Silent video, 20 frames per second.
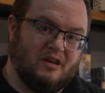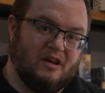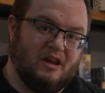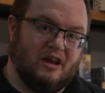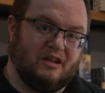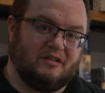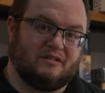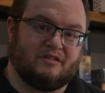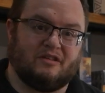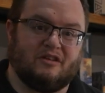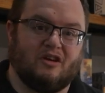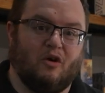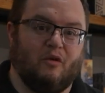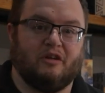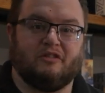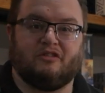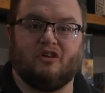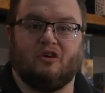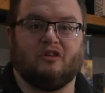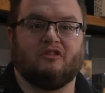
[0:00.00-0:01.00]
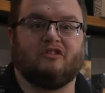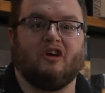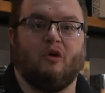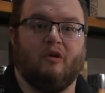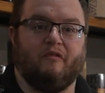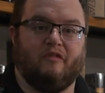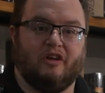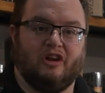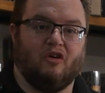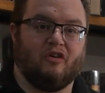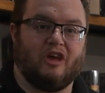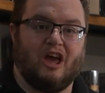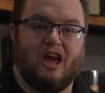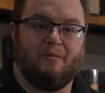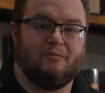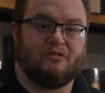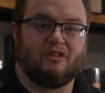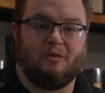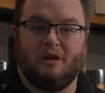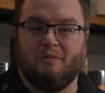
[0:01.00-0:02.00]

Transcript: It's going toe-to-toe with video games.